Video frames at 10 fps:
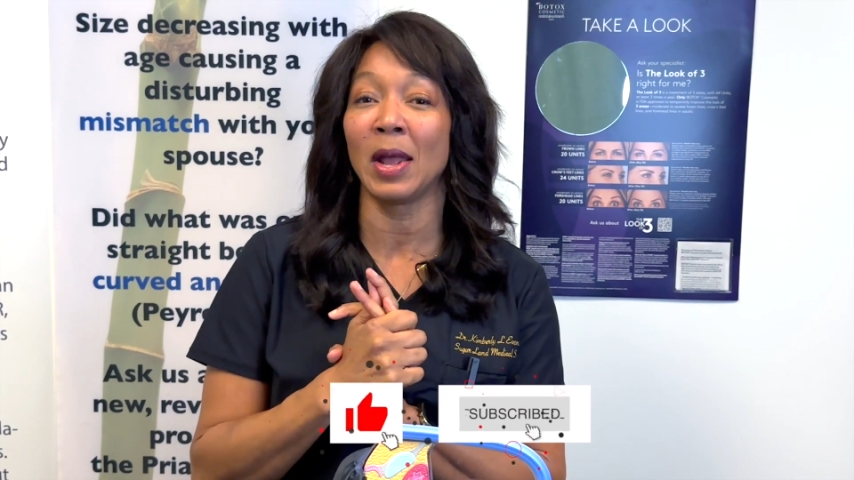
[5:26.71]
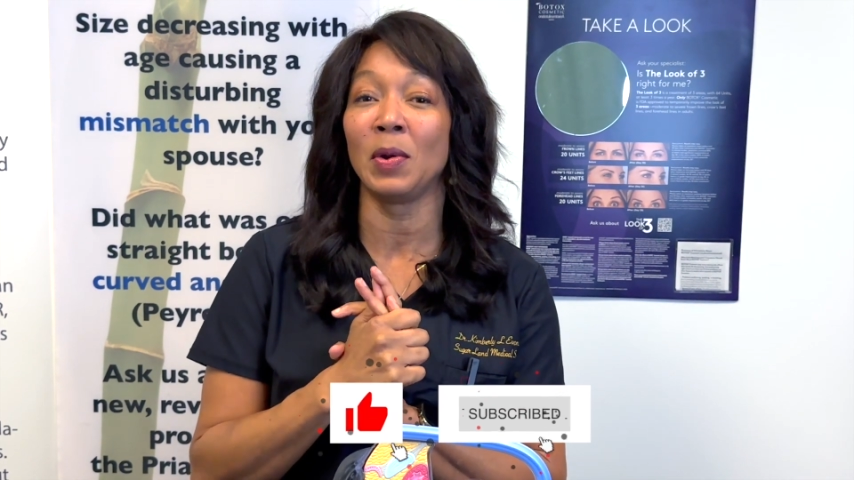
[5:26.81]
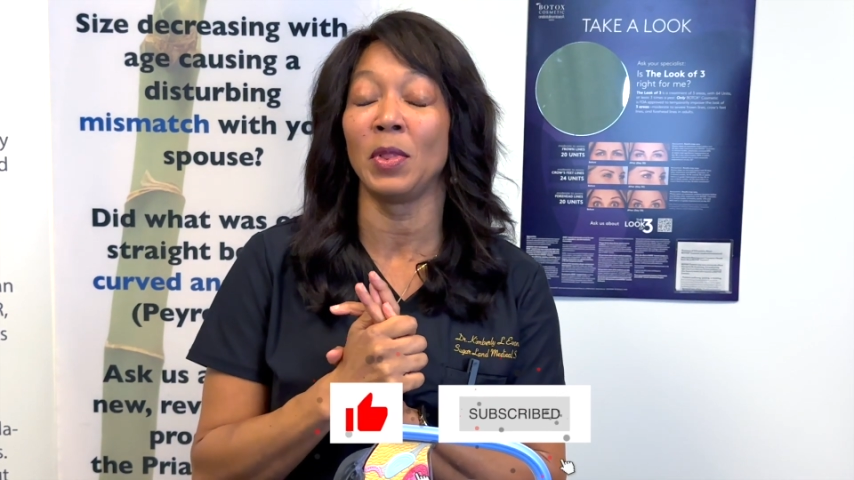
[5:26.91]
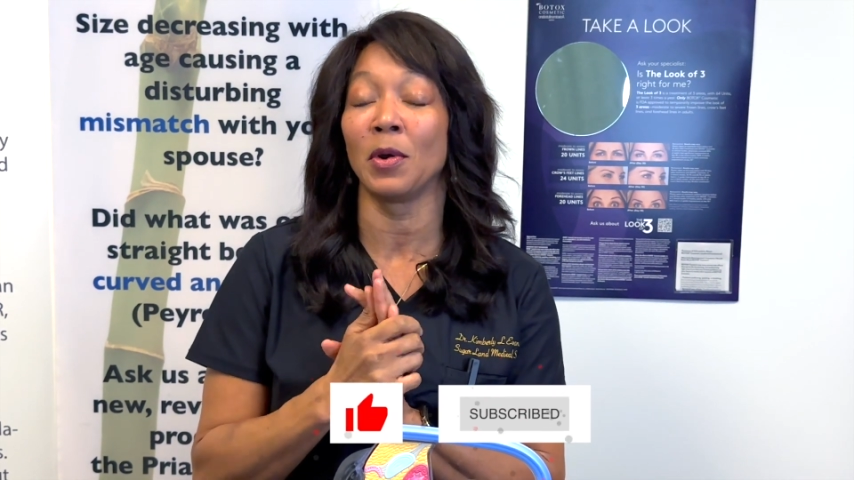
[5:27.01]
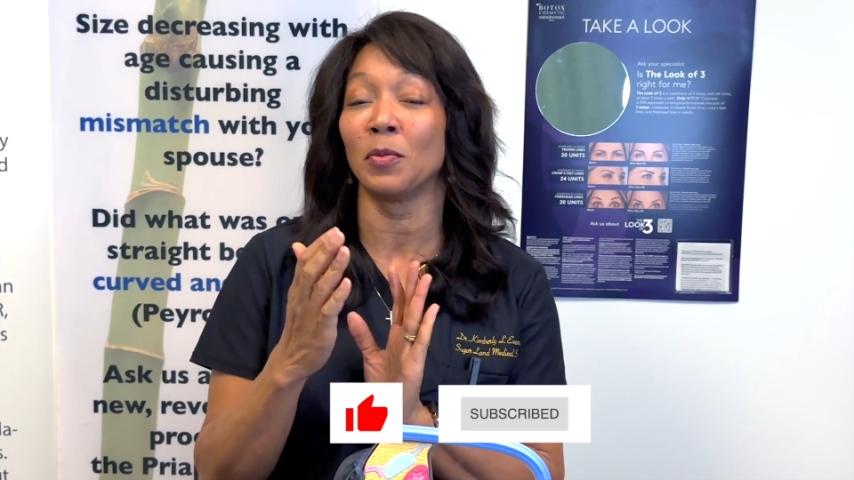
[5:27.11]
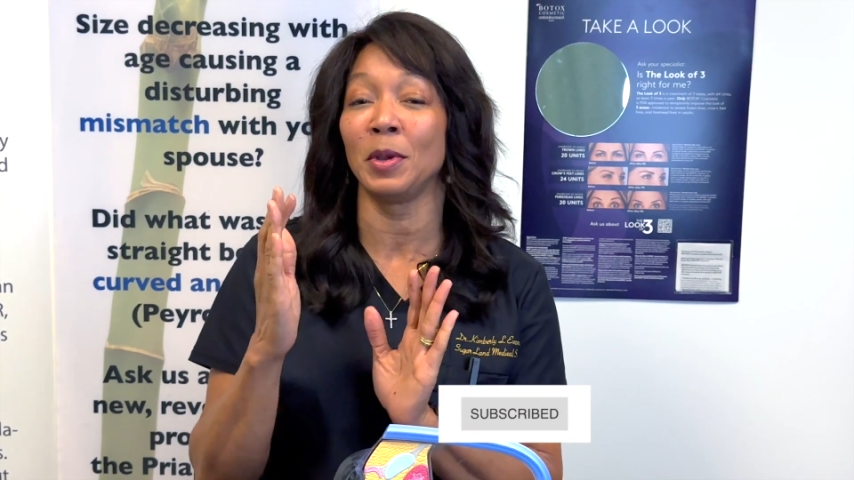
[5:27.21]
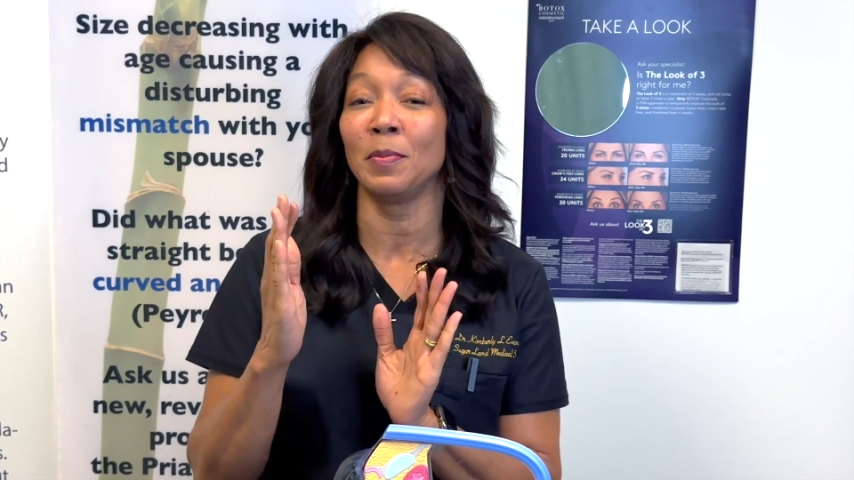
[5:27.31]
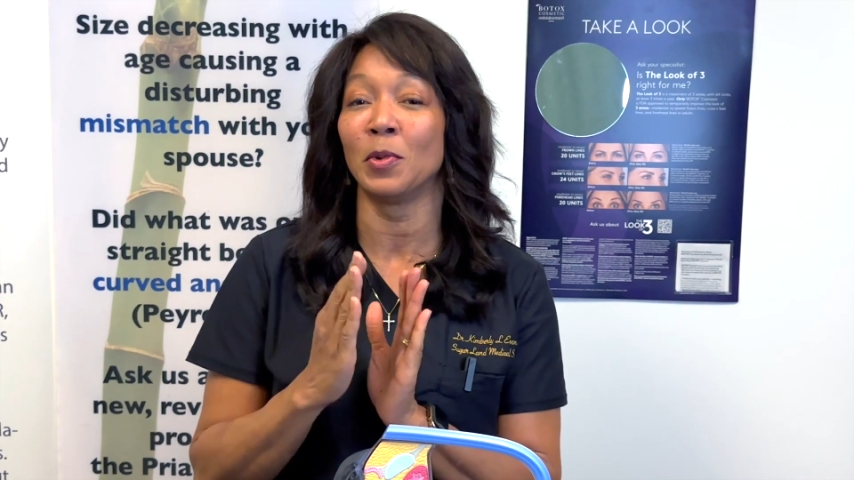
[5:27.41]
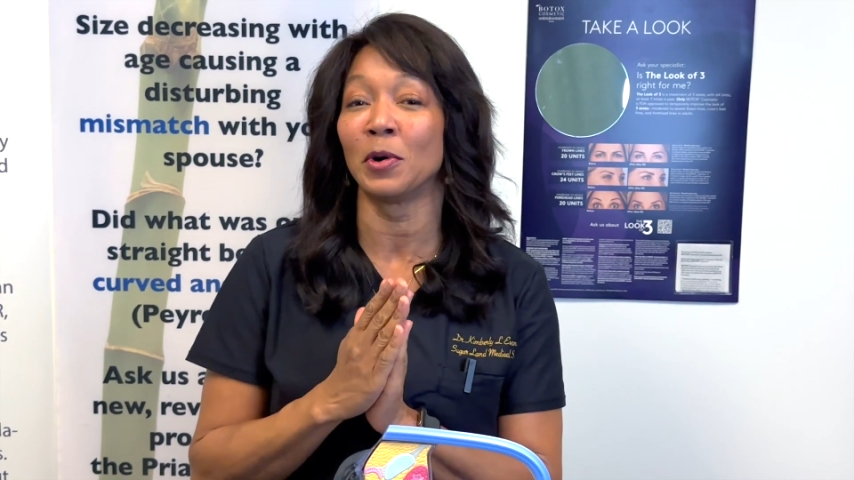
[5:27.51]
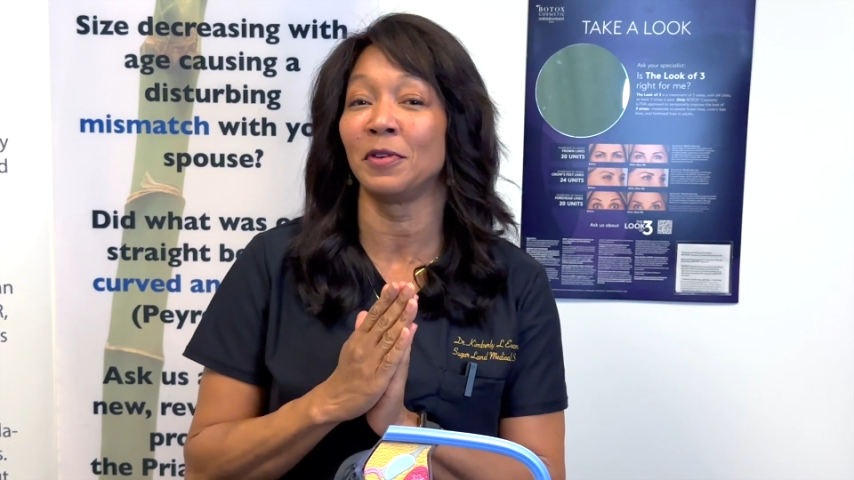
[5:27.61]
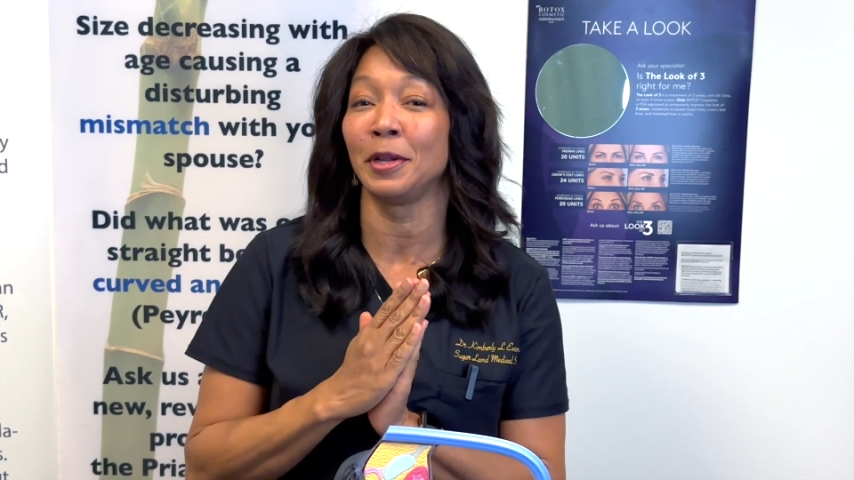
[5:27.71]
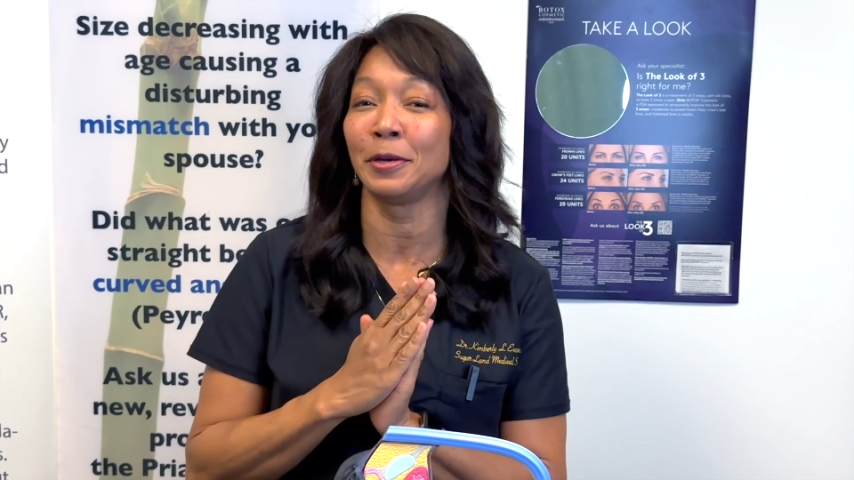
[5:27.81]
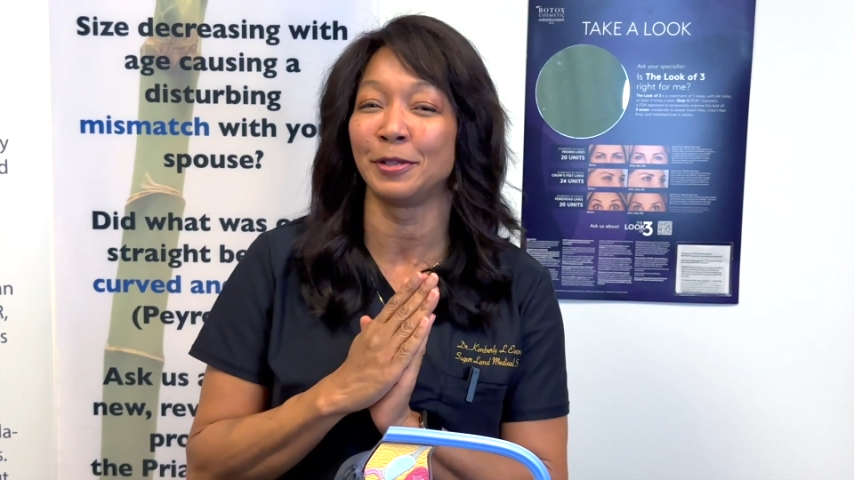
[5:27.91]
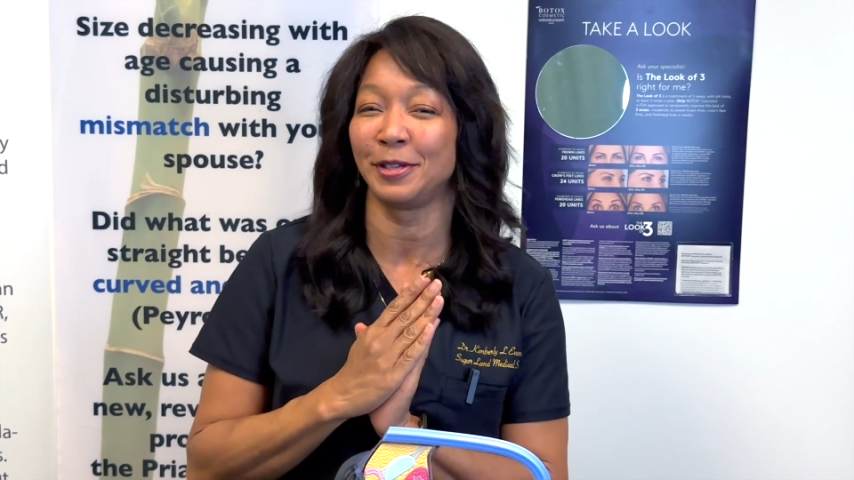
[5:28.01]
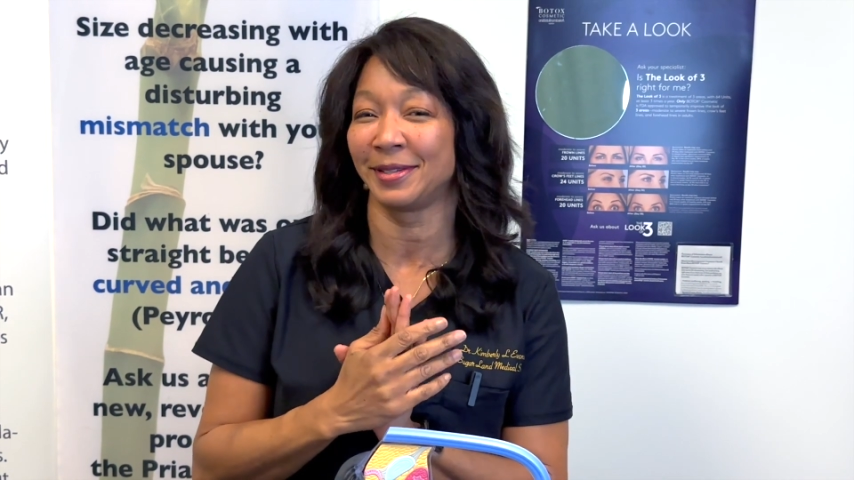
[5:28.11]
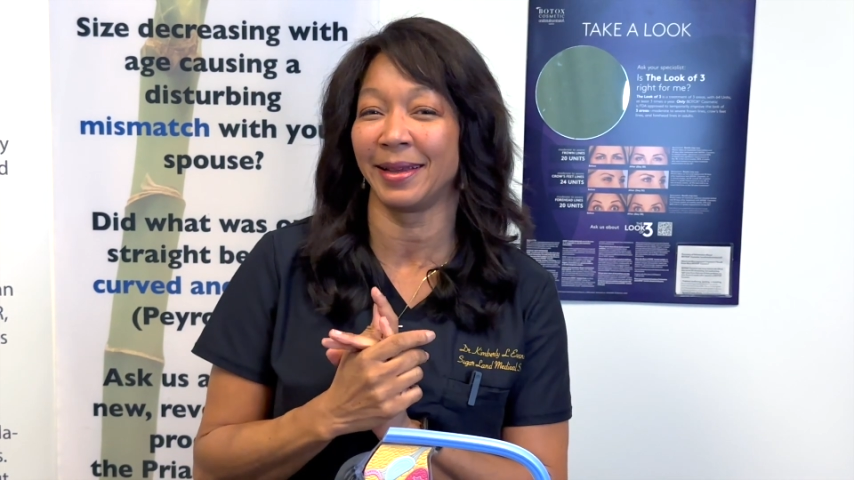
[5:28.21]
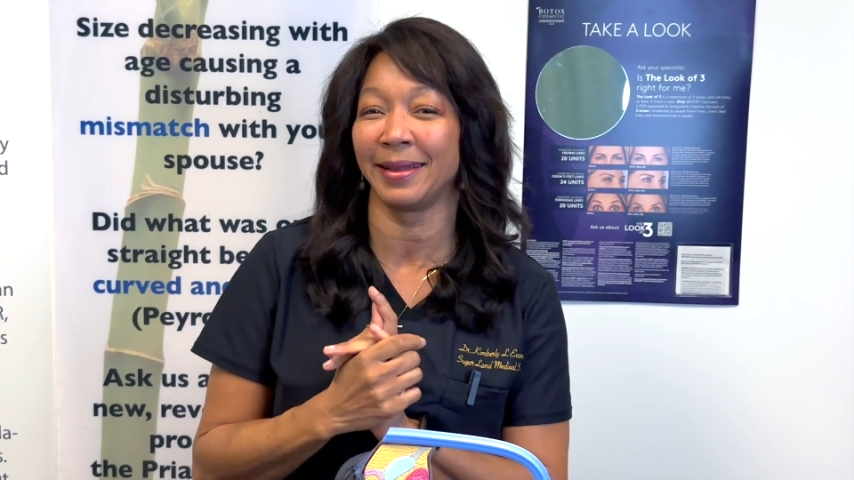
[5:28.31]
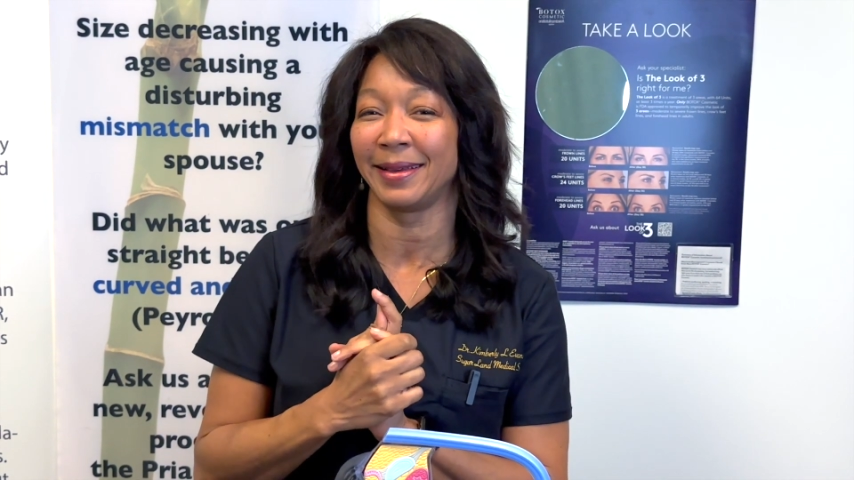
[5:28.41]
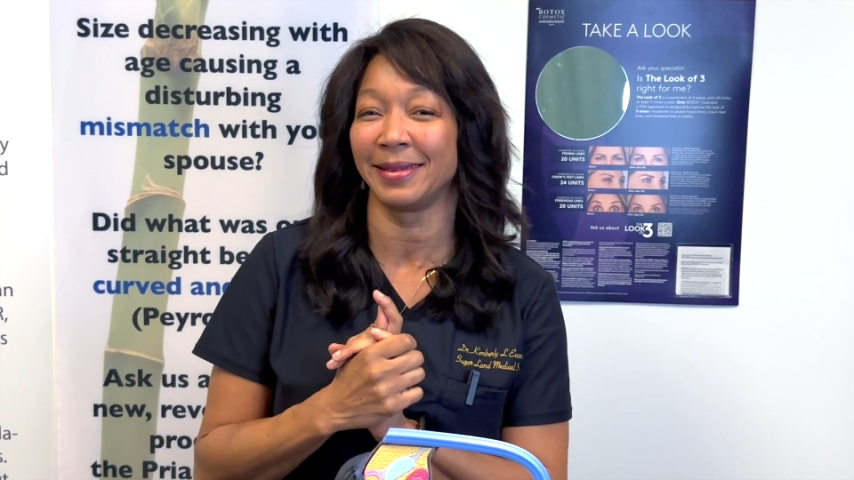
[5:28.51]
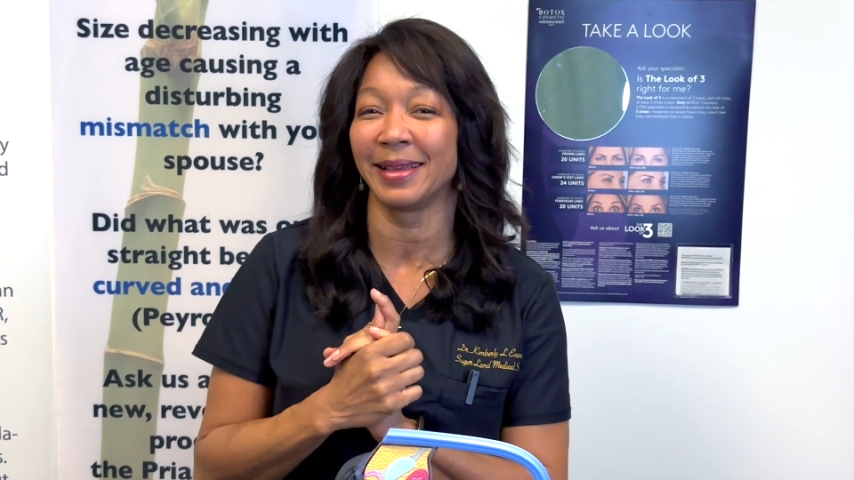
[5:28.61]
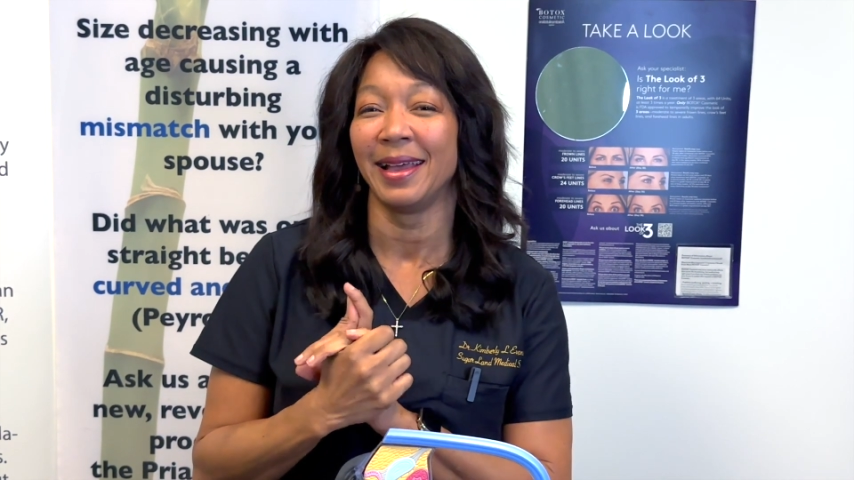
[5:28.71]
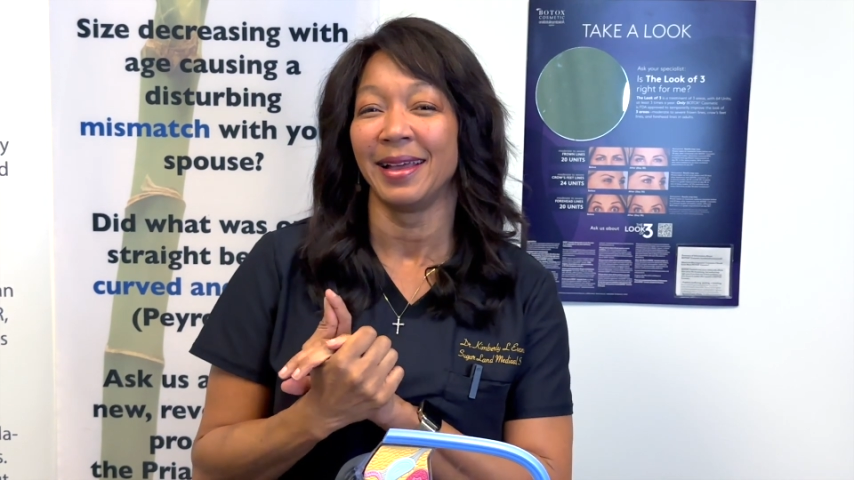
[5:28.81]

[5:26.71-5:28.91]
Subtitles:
and there will be more videos just like this.